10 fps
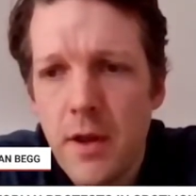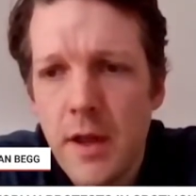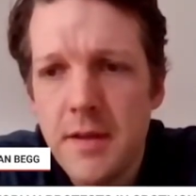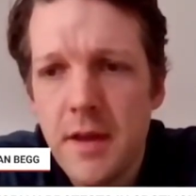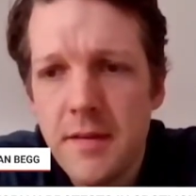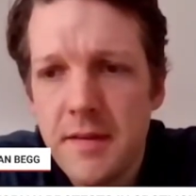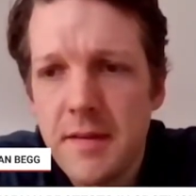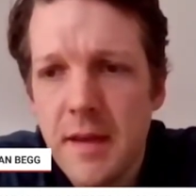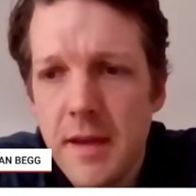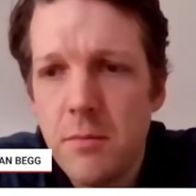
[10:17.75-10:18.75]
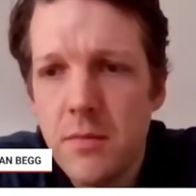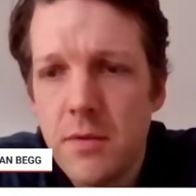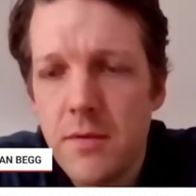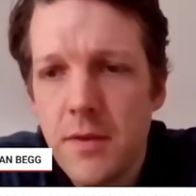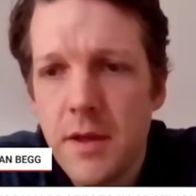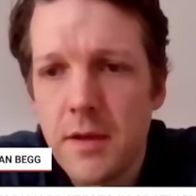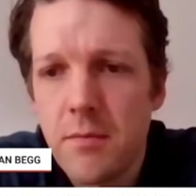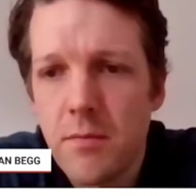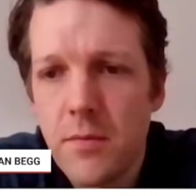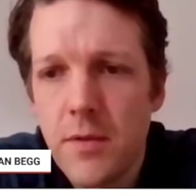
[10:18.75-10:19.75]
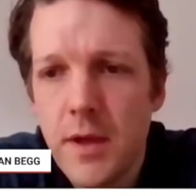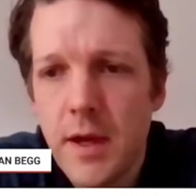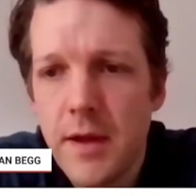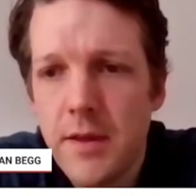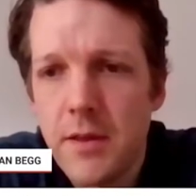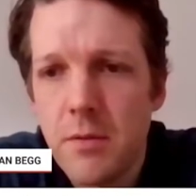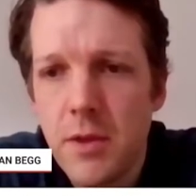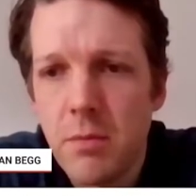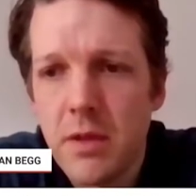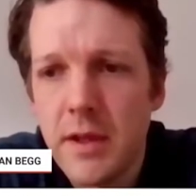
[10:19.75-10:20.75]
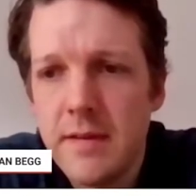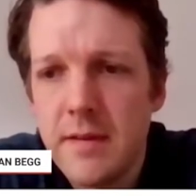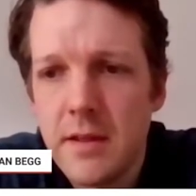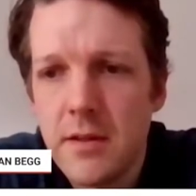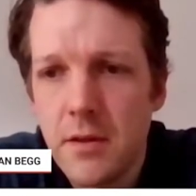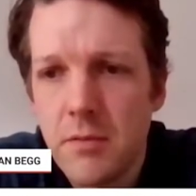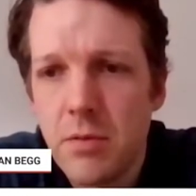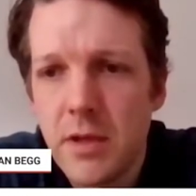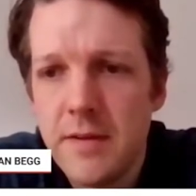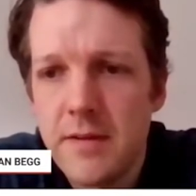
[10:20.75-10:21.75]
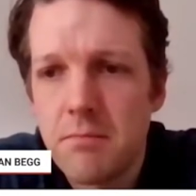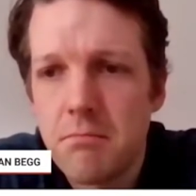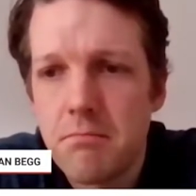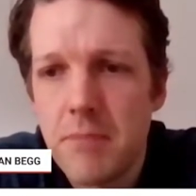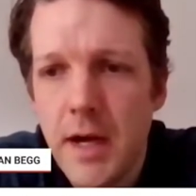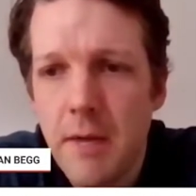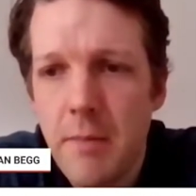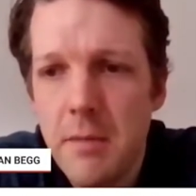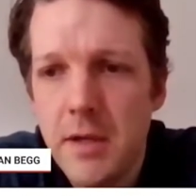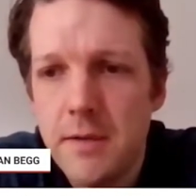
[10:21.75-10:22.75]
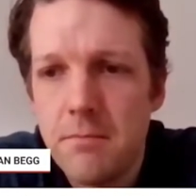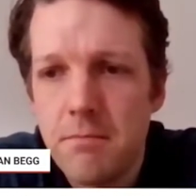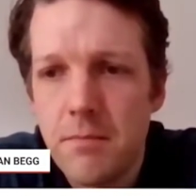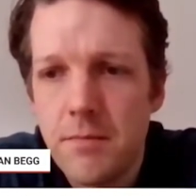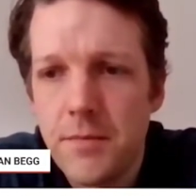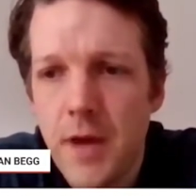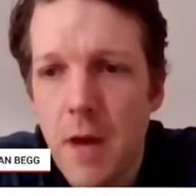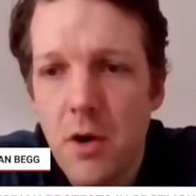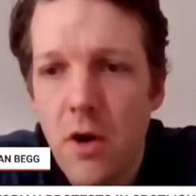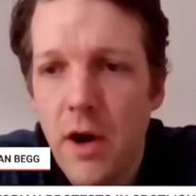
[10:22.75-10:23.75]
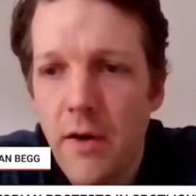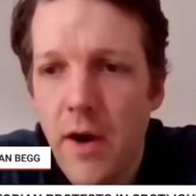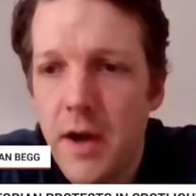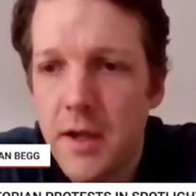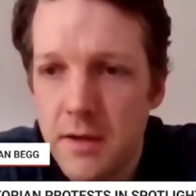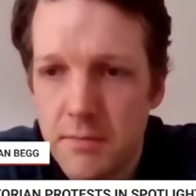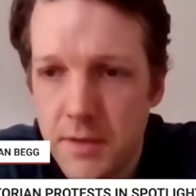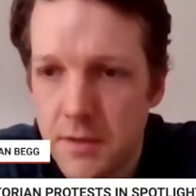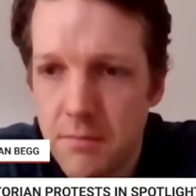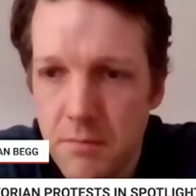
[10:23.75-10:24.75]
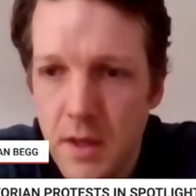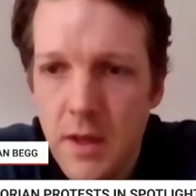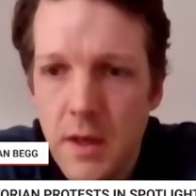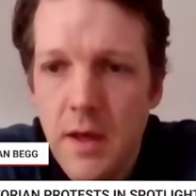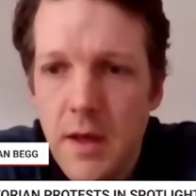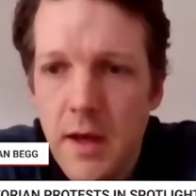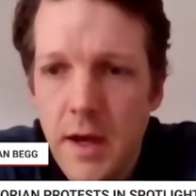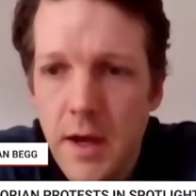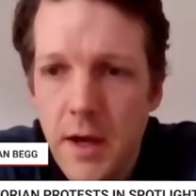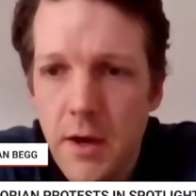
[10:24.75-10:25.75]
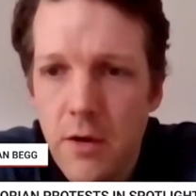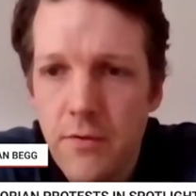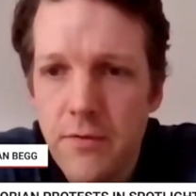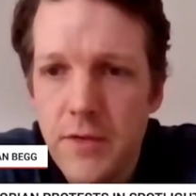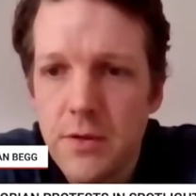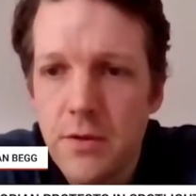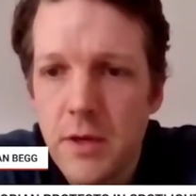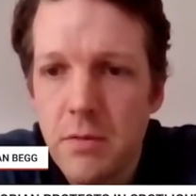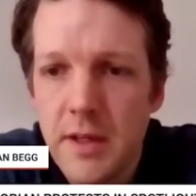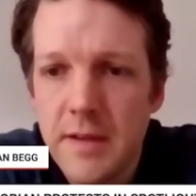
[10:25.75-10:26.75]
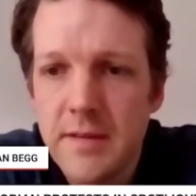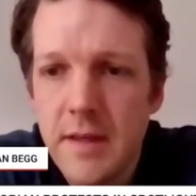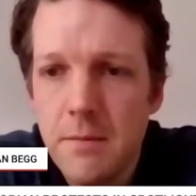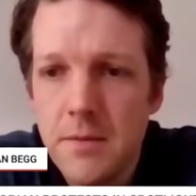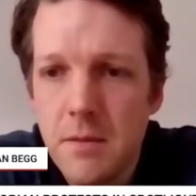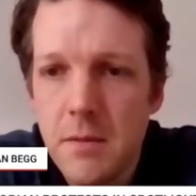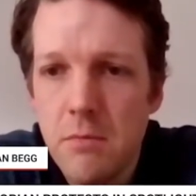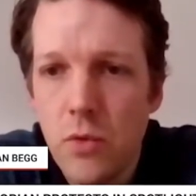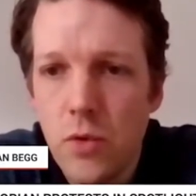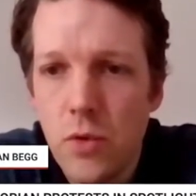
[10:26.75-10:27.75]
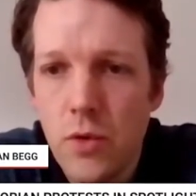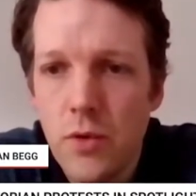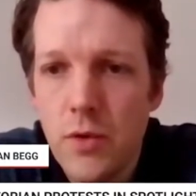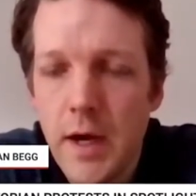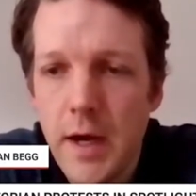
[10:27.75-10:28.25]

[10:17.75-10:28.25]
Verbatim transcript: It does seem that the police, maybe upper hierarchy of the Victoria Police seems to be more